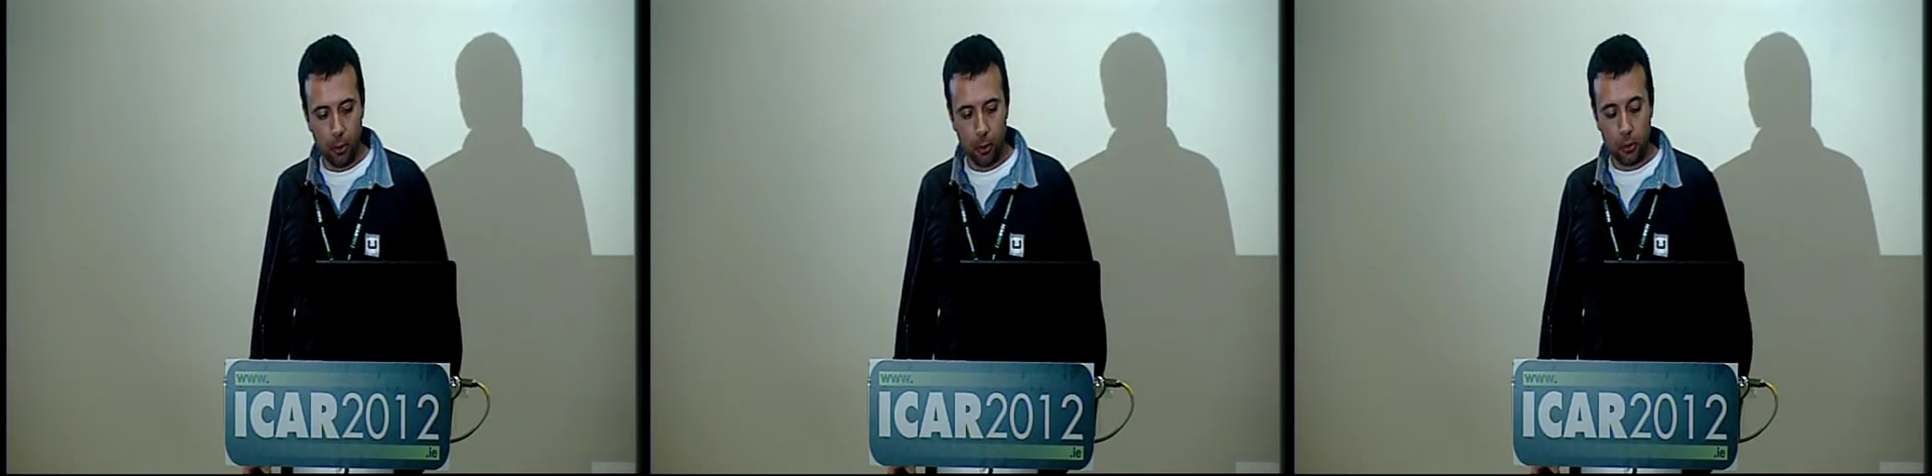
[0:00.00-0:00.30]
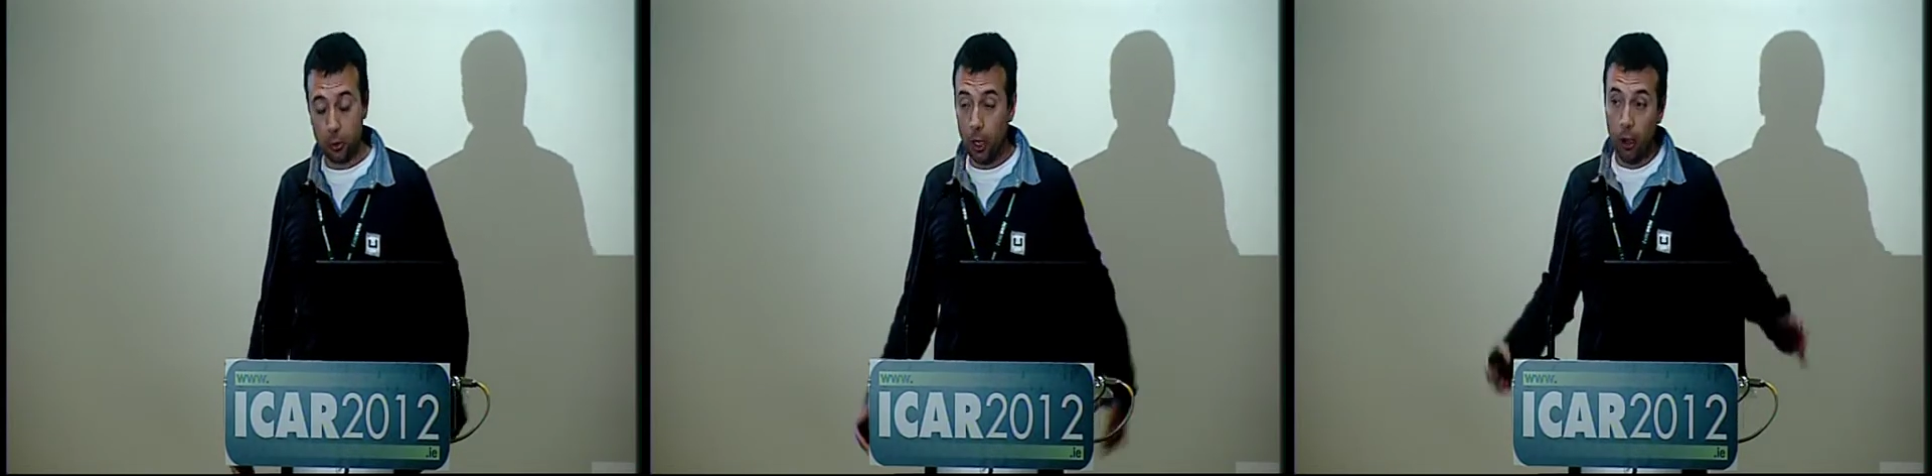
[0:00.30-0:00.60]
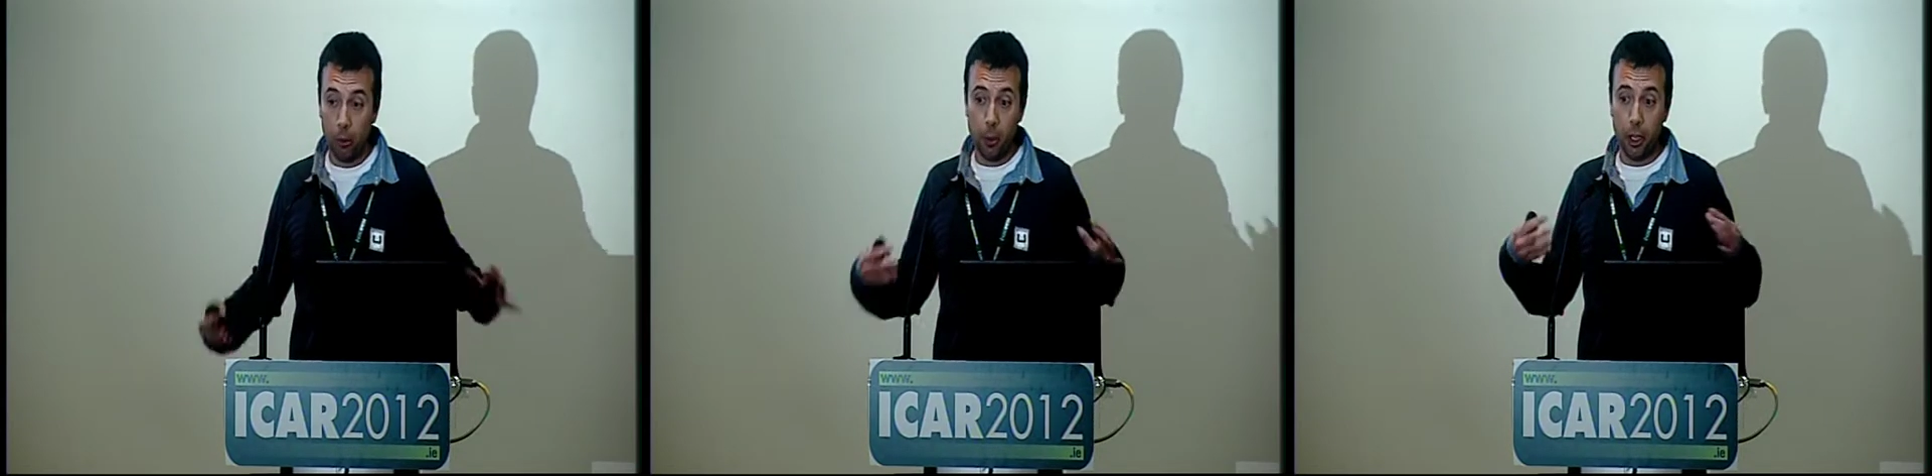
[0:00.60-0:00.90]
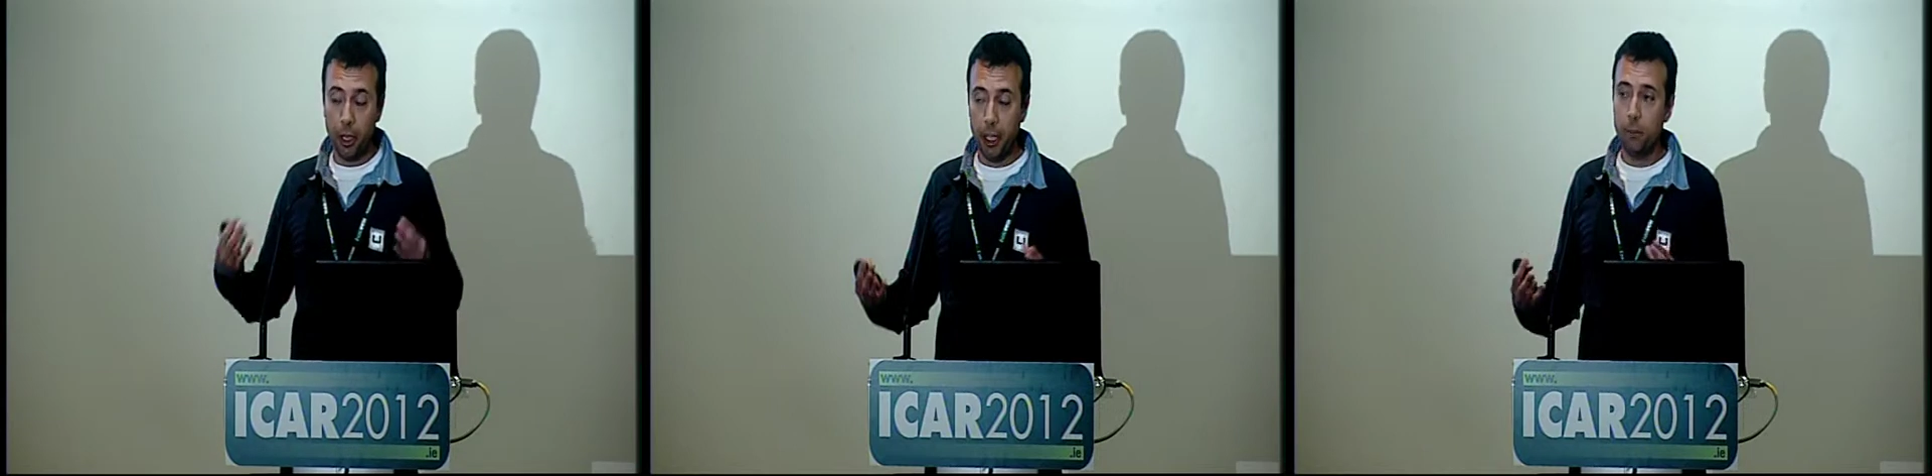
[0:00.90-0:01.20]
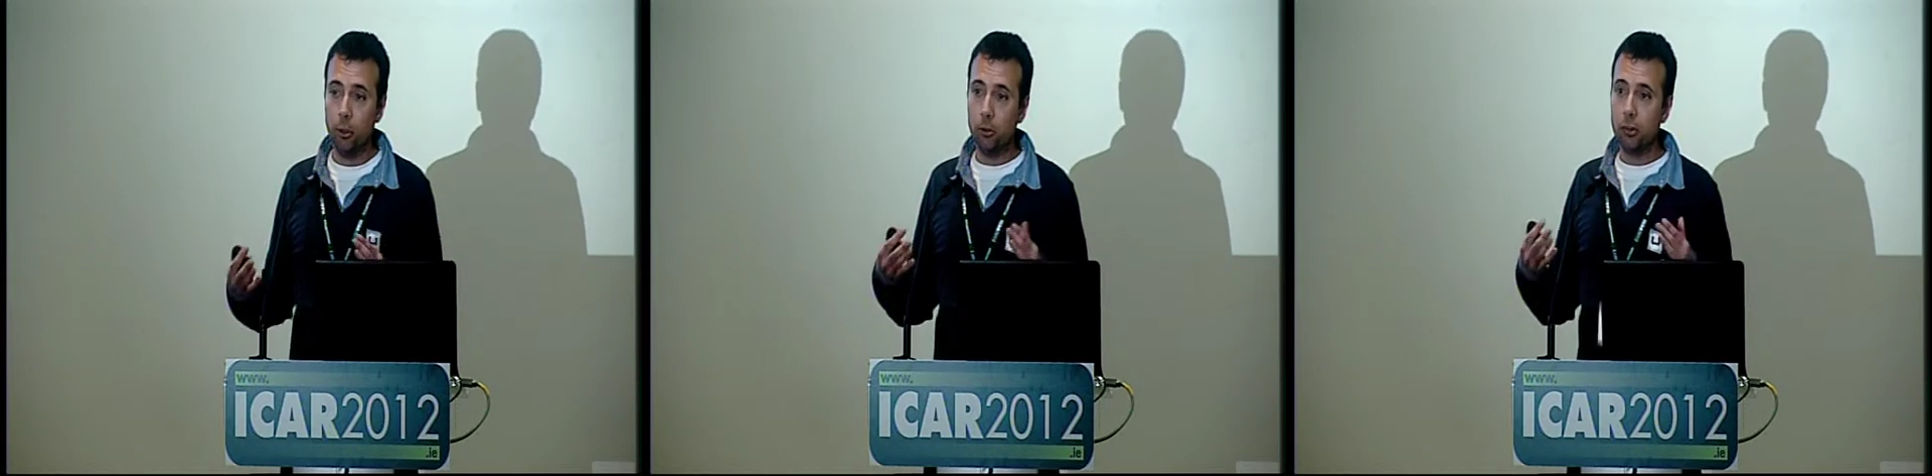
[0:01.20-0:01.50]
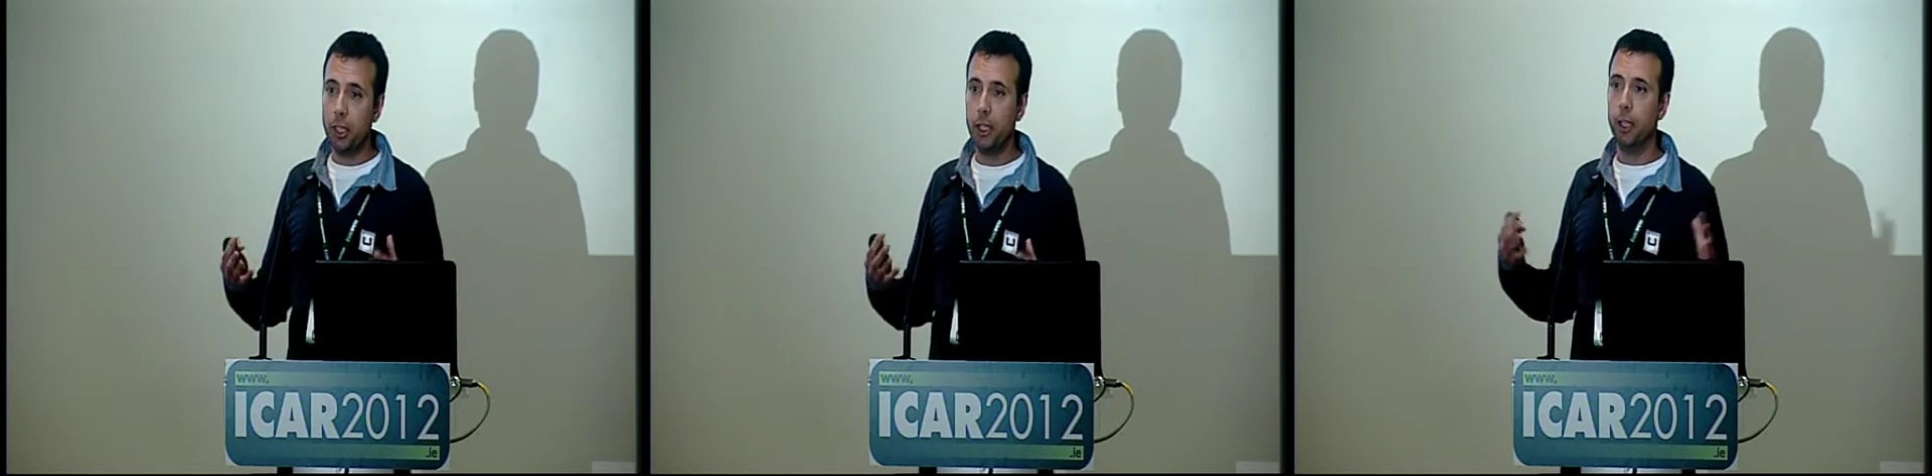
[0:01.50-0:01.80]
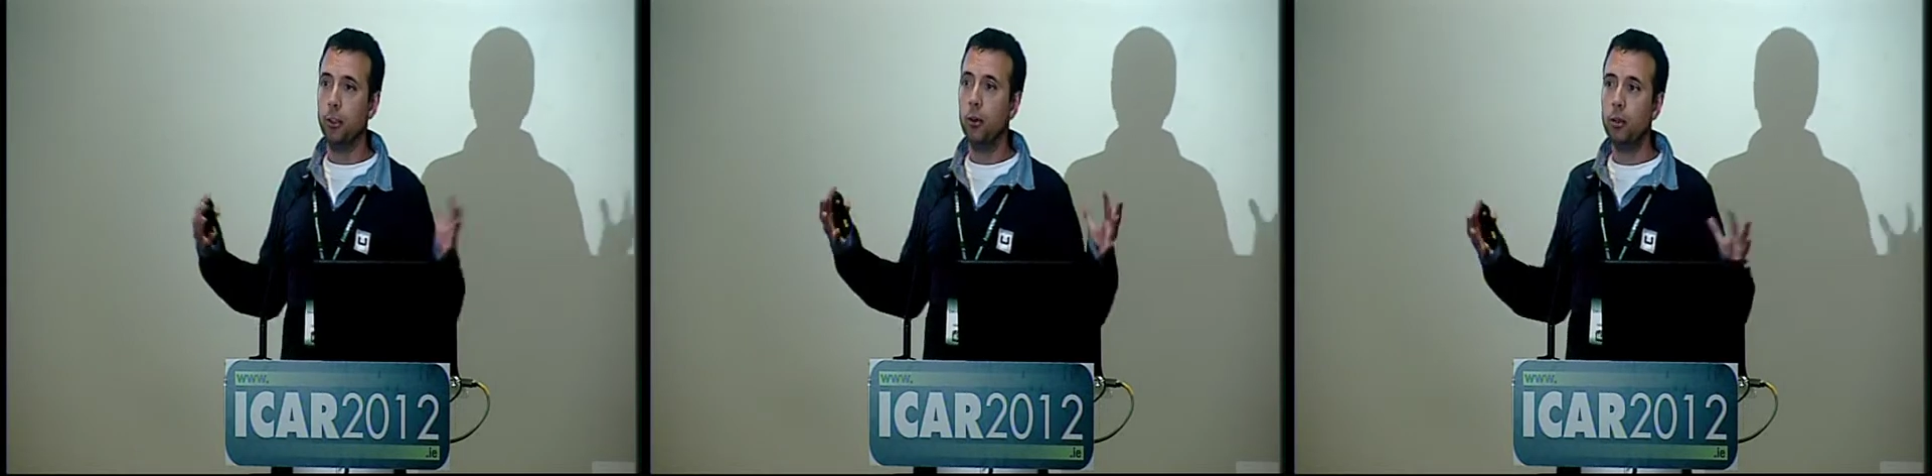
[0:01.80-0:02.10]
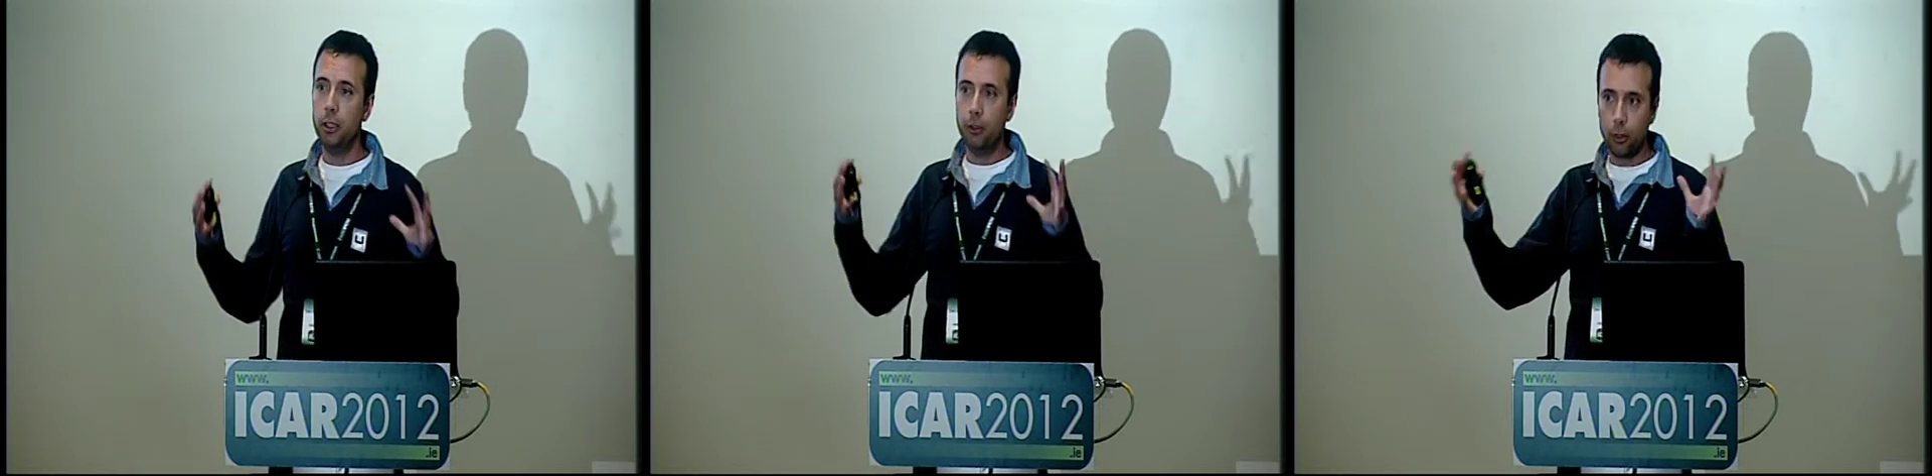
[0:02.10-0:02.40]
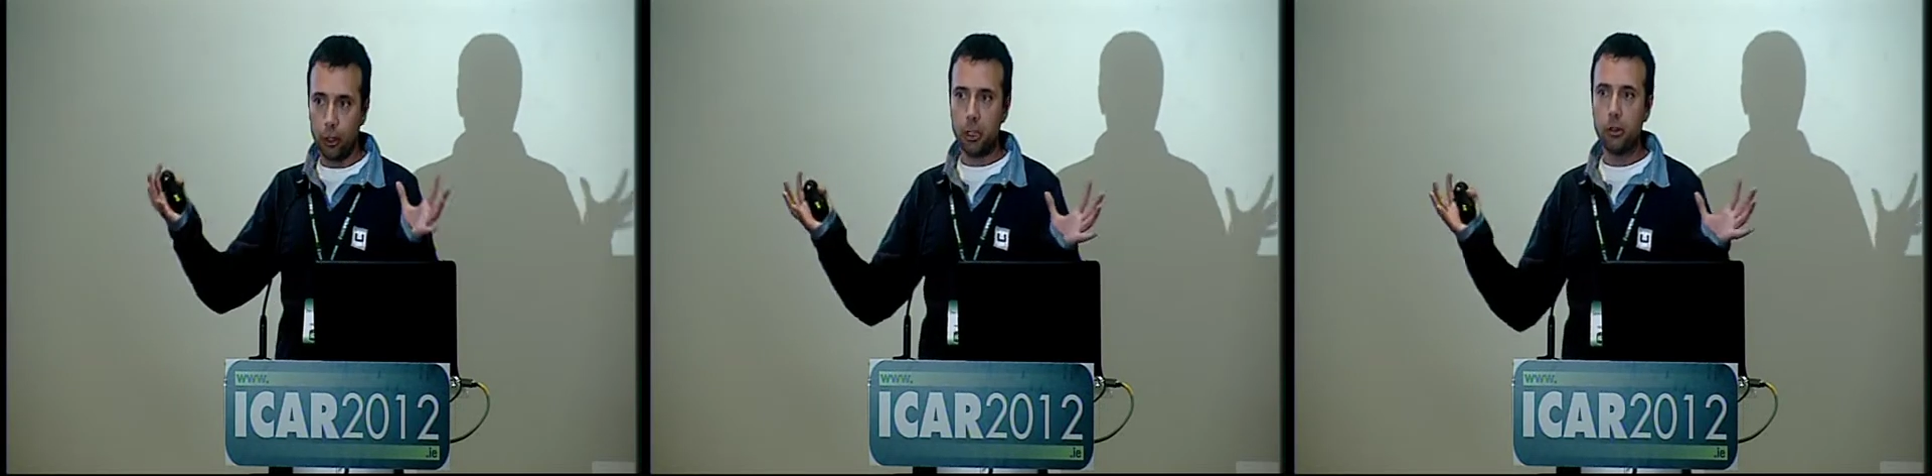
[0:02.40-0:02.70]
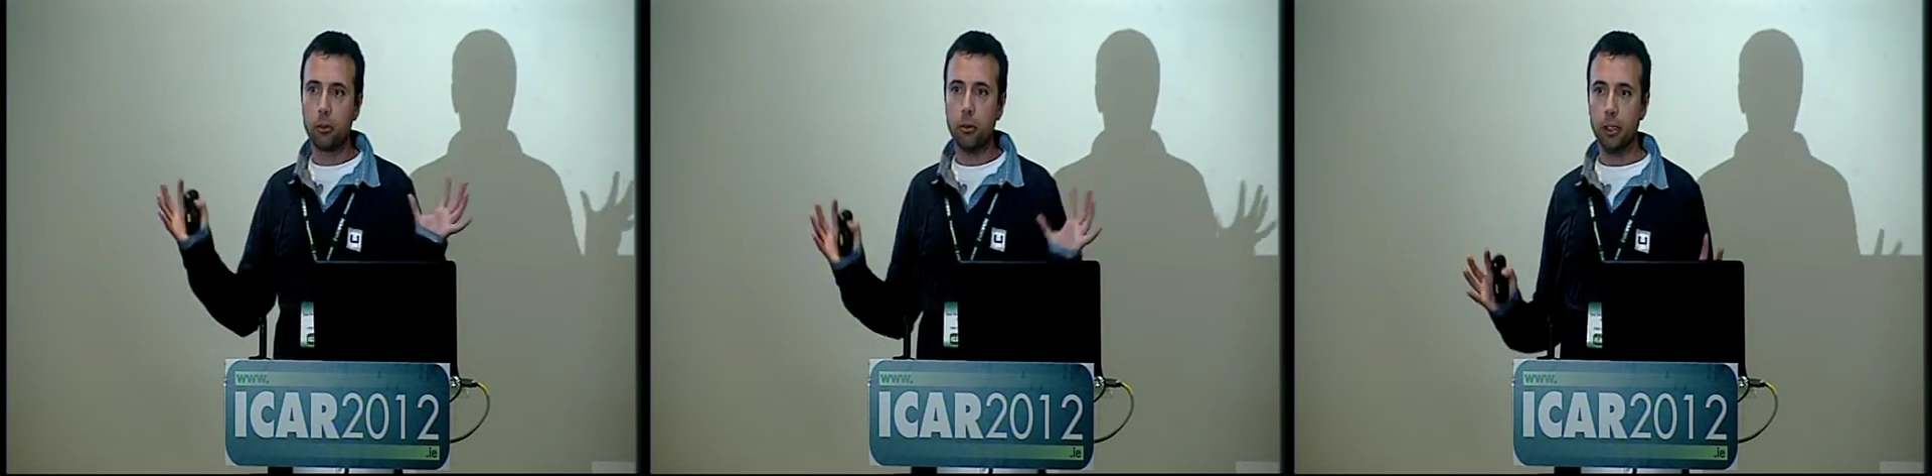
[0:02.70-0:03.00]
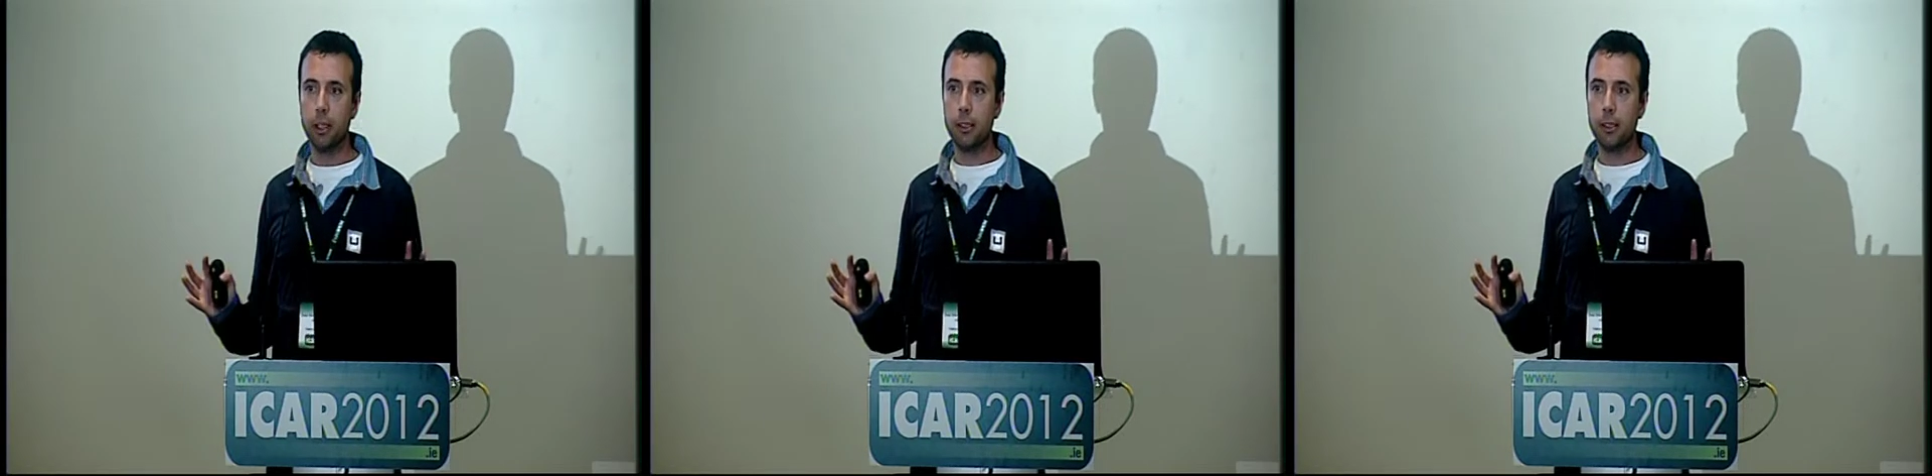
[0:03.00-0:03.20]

so now we are able to say that all the different instruments,